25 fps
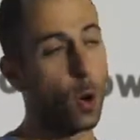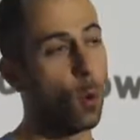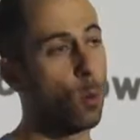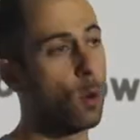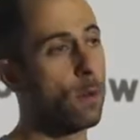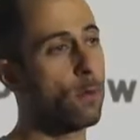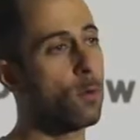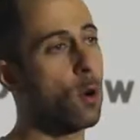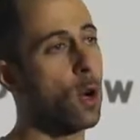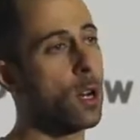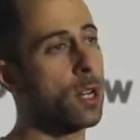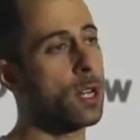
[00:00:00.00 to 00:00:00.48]

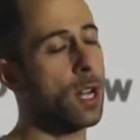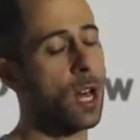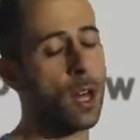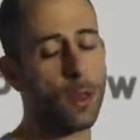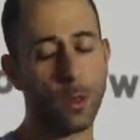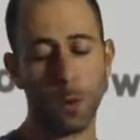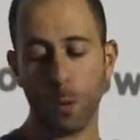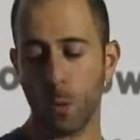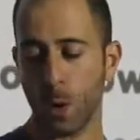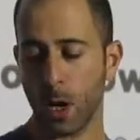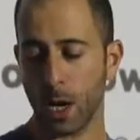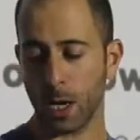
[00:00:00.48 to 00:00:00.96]
We've got
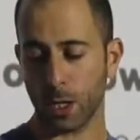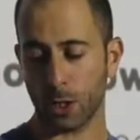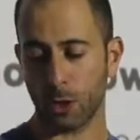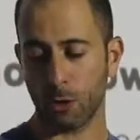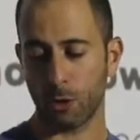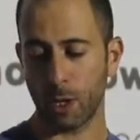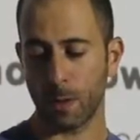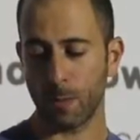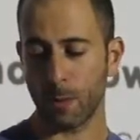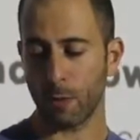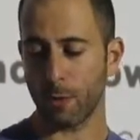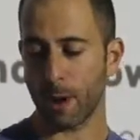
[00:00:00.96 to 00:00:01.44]
another work
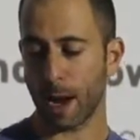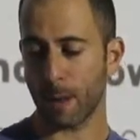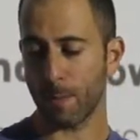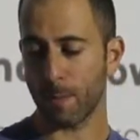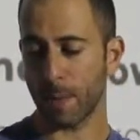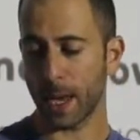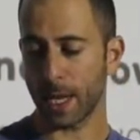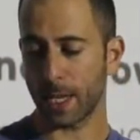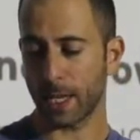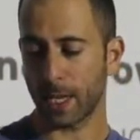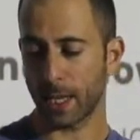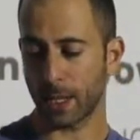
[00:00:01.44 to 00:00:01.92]
stream
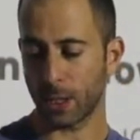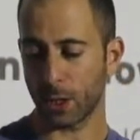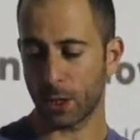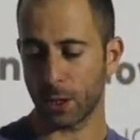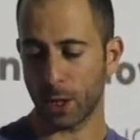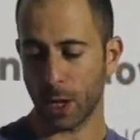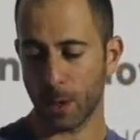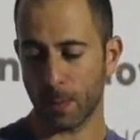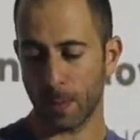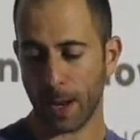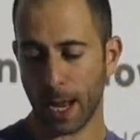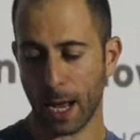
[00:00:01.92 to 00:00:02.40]
around making
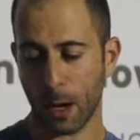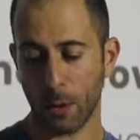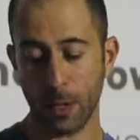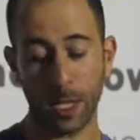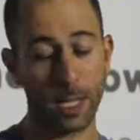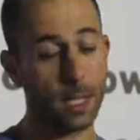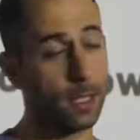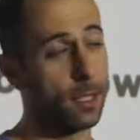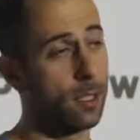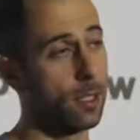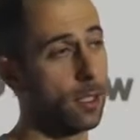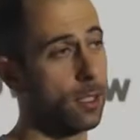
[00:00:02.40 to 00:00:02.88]
Snowplow
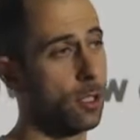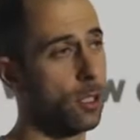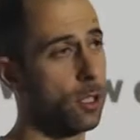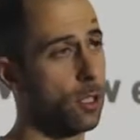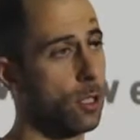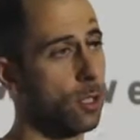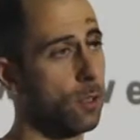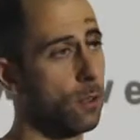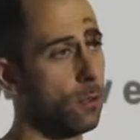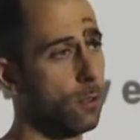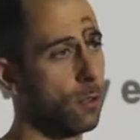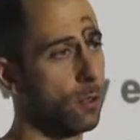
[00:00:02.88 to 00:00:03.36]
easier to
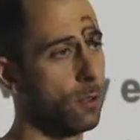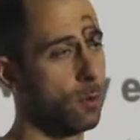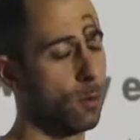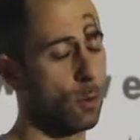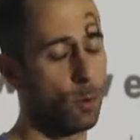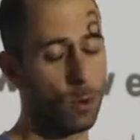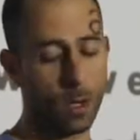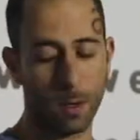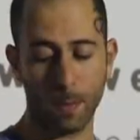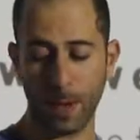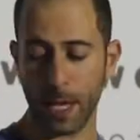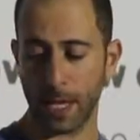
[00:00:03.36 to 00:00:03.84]
use.
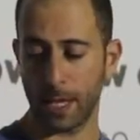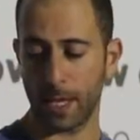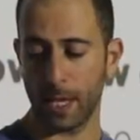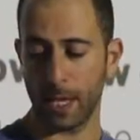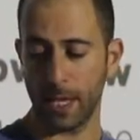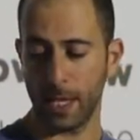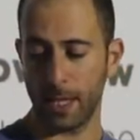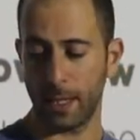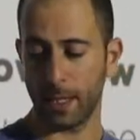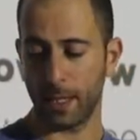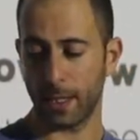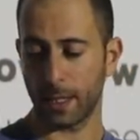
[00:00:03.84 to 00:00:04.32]
We want to make it
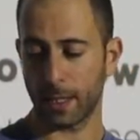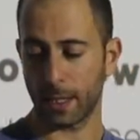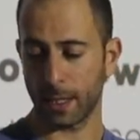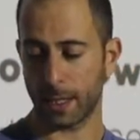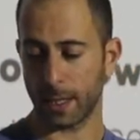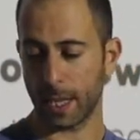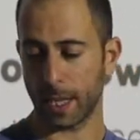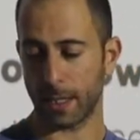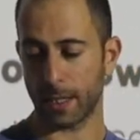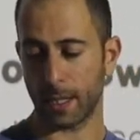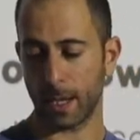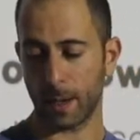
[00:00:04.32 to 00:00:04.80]
easier to
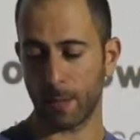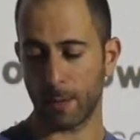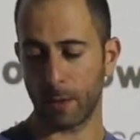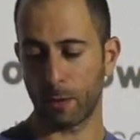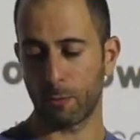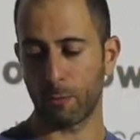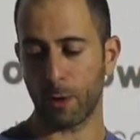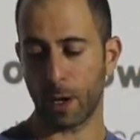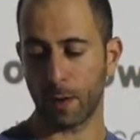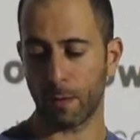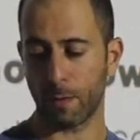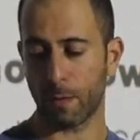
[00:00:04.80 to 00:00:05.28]
set up
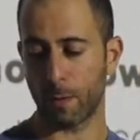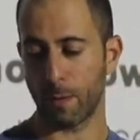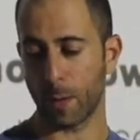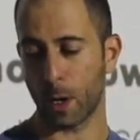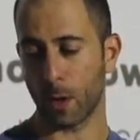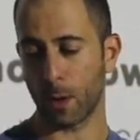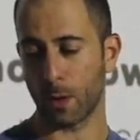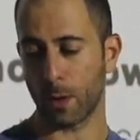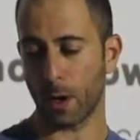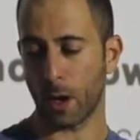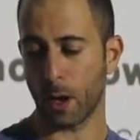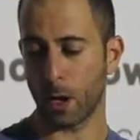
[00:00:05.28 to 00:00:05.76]
and run for
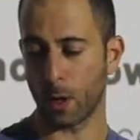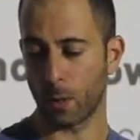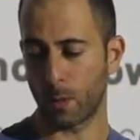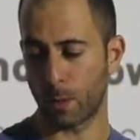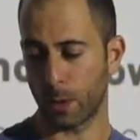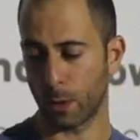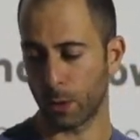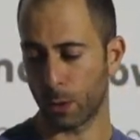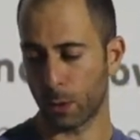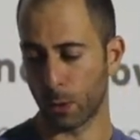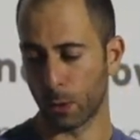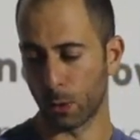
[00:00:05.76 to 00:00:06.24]
both our
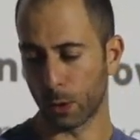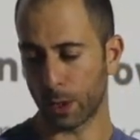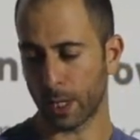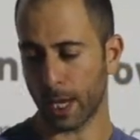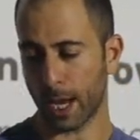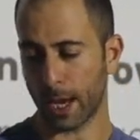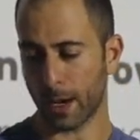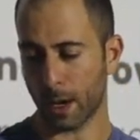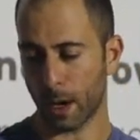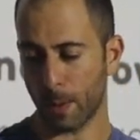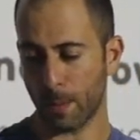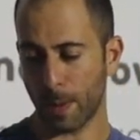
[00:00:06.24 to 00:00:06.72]
open source
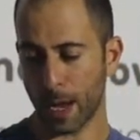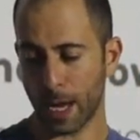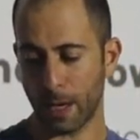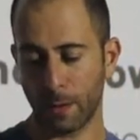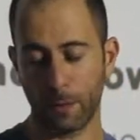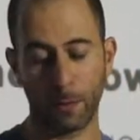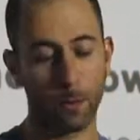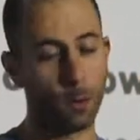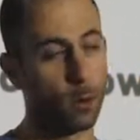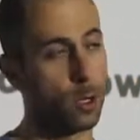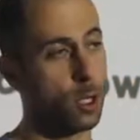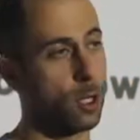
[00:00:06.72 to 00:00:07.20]
and our
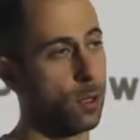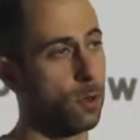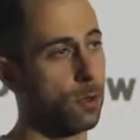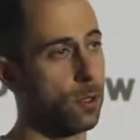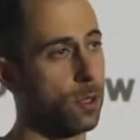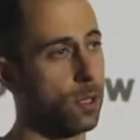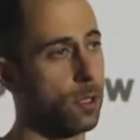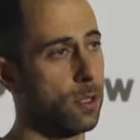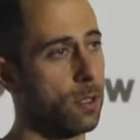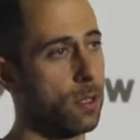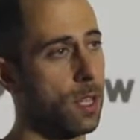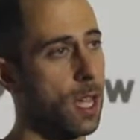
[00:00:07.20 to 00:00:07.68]
paid-for
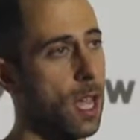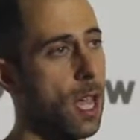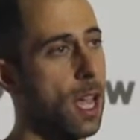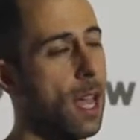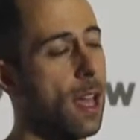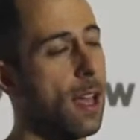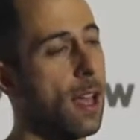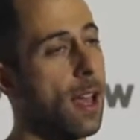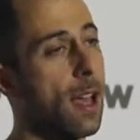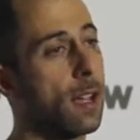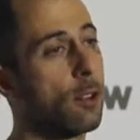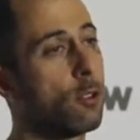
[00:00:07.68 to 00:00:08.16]
users,
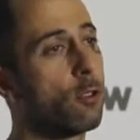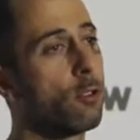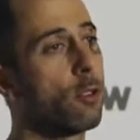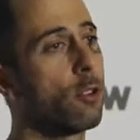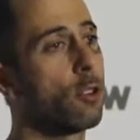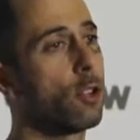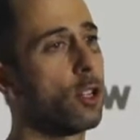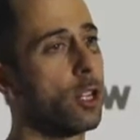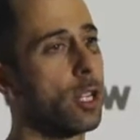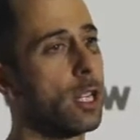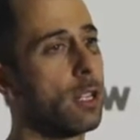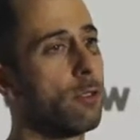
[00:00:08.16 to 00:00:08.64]
and
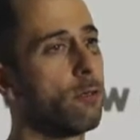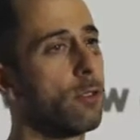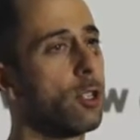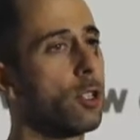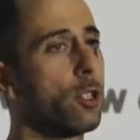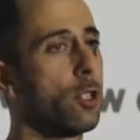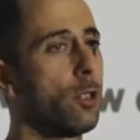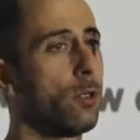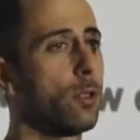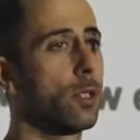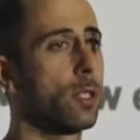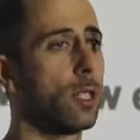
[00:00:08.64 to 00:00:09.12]
crucially
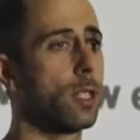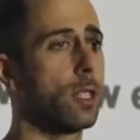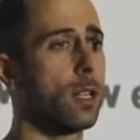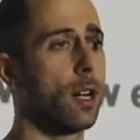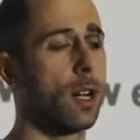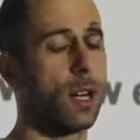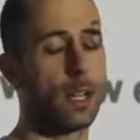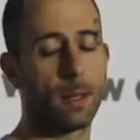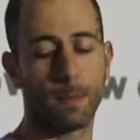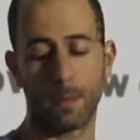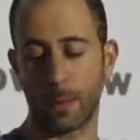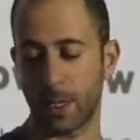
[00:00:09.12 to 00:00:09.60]
reduce the
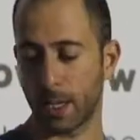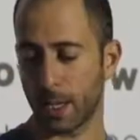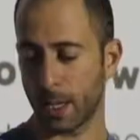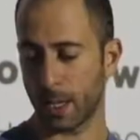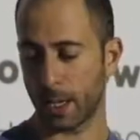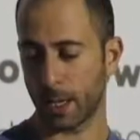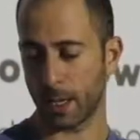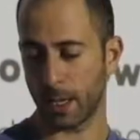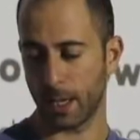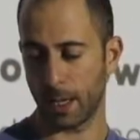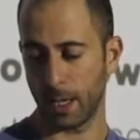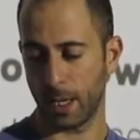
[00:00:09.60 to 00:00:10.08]
time
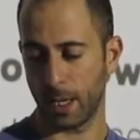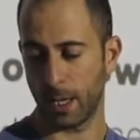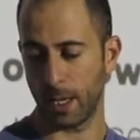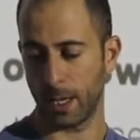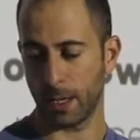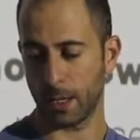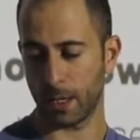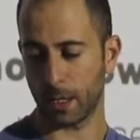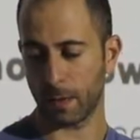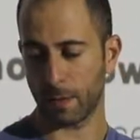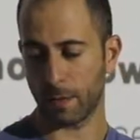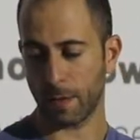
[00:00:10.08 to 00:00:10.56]
to
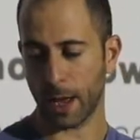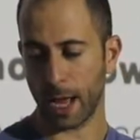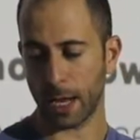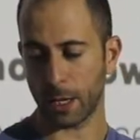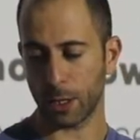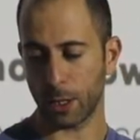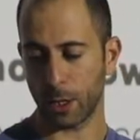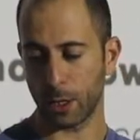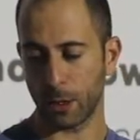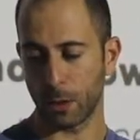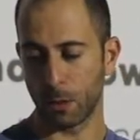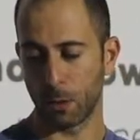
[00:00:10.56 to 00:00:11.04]

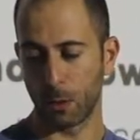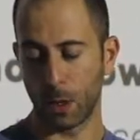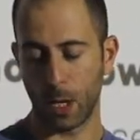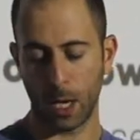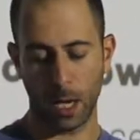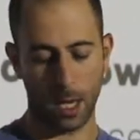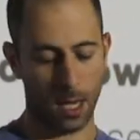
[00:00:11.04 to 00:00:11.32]
value.